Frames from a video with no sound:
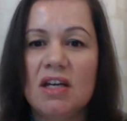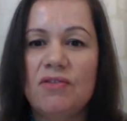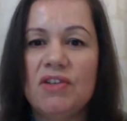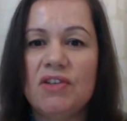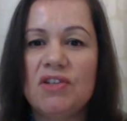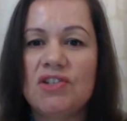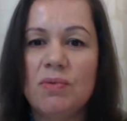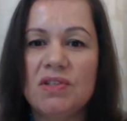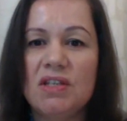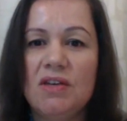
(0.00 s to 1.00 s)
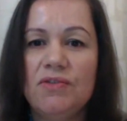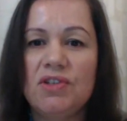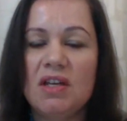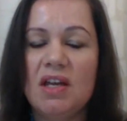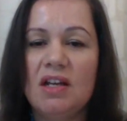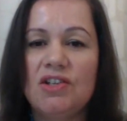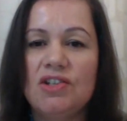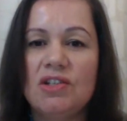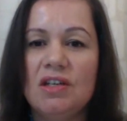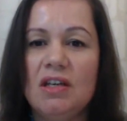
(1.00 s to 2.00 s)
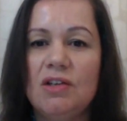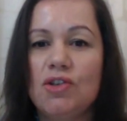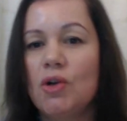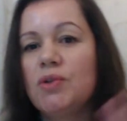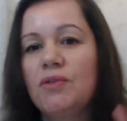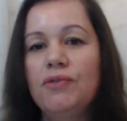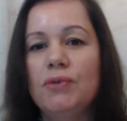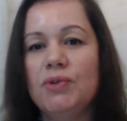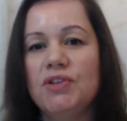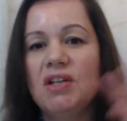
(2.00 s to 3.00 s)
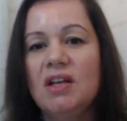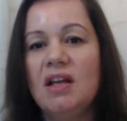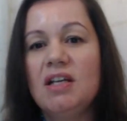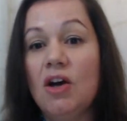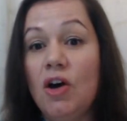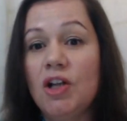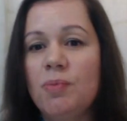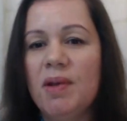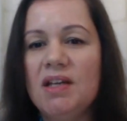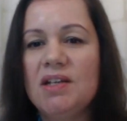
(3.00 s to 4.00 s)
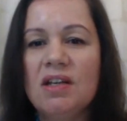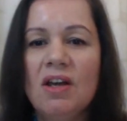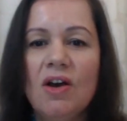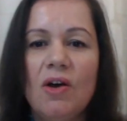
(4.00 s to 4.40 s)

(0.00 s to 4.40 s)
service she received, and she threw the hot plate